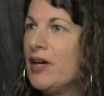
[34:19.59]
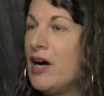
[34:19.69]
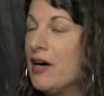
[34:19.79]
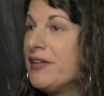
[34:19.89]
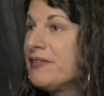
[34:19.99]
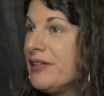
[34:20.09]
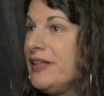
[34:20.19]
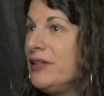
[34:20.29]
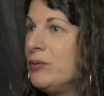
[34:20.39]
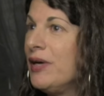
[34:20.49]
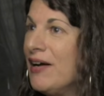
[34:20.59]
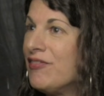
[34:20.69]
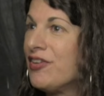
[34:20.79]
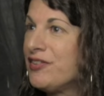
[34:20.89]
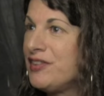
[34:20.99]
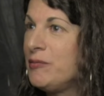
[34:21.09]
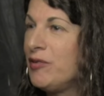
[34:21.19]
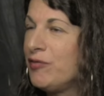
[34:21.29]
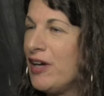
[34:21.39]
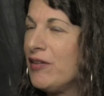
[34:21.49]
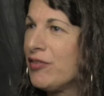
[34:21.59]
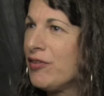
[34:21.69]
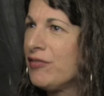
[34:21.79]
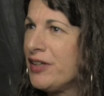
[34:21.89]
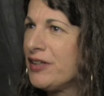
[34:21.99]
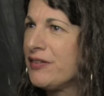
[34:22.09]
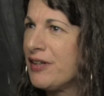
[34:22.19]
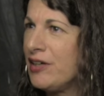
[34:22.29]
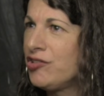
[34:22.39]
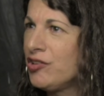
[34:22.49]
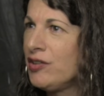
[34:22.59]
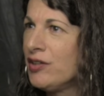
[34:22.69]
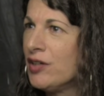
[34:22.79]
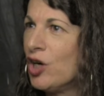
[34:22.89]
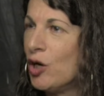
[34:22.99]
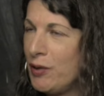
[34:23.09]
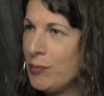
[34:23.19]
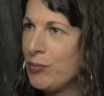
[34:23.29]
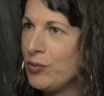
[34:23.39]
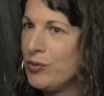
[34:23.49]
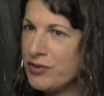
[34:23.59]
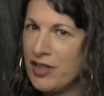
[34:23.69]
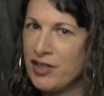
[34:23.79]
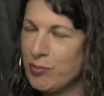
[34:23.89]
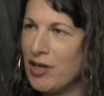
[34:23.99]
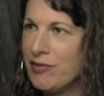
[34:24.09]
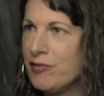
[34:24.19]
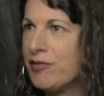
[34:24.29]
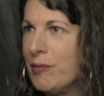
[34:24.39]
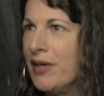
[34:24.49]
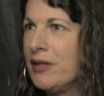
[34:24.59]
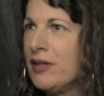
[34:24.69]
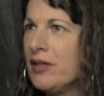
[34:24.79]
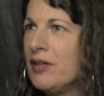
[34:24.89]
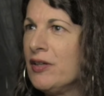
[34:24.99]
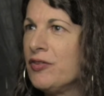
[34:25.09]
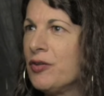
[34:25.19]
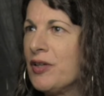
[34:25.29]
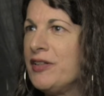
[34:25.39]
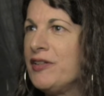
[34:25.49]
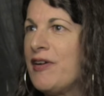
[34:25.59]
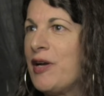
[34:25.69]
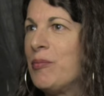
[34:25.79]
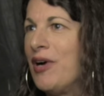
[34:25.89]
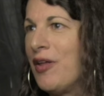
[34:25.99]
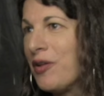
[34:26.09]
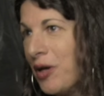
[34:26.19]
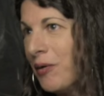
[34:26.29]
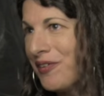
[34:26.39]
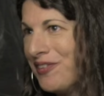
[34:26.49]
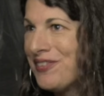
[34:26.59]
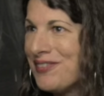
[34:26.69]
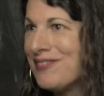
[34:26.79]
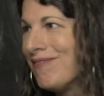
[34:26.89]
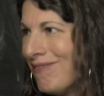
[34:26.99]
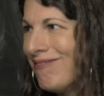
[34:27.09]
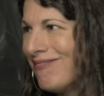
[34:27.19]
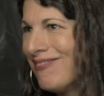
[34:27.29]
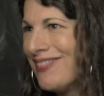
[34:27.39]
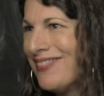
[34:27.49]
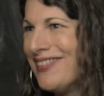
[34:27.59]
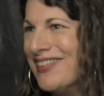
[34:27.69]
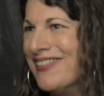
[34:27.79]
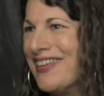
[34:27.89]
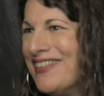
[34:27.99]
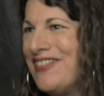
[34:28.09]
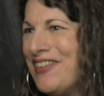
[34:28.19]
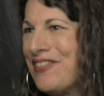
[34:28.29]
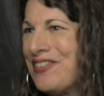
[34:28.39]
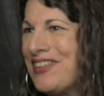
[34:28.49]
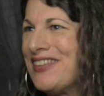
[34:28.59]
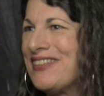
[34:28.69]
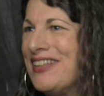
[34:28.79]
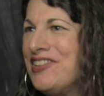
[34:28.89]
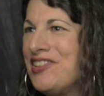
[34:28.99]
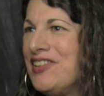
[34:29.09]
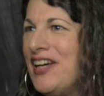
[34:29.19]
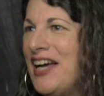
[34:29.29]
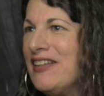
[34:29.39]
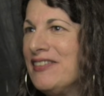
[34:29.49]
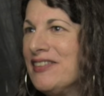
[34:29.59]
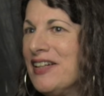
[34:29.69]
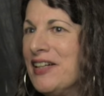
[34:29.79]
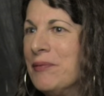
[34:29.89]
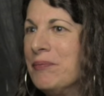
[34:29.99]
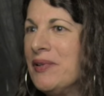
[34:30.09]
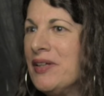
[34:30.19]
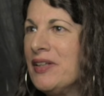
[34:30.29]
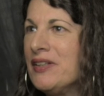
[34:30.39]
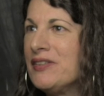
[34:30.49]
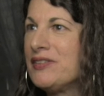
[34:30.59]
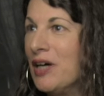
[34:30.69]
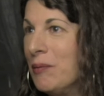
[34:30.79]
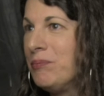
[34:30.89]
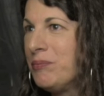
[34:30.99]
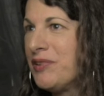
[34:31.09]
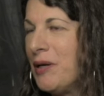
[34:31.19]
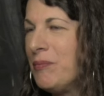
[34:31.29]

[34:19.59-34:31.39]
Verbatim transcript: honestly, who ever seem in favor of legalization are people who stand to profit from it. So like Nevada brothel owners, you know, they're in favor of legalization, and some